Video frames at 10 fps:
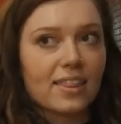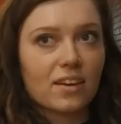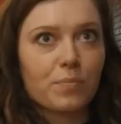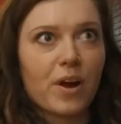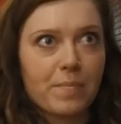I
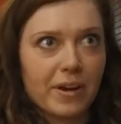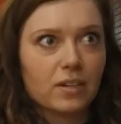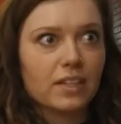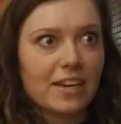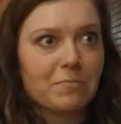think
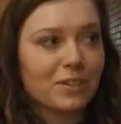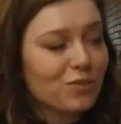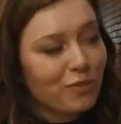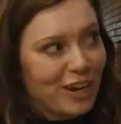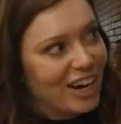primarily it
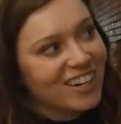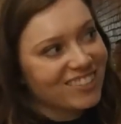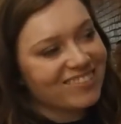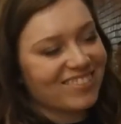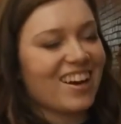was fear.
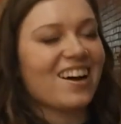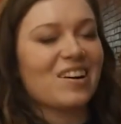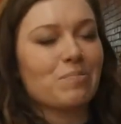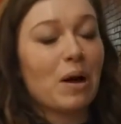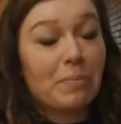
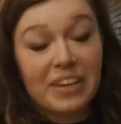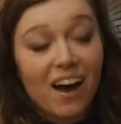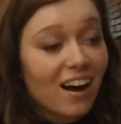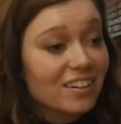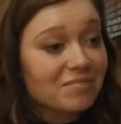I'm
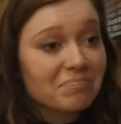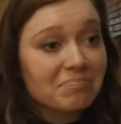young.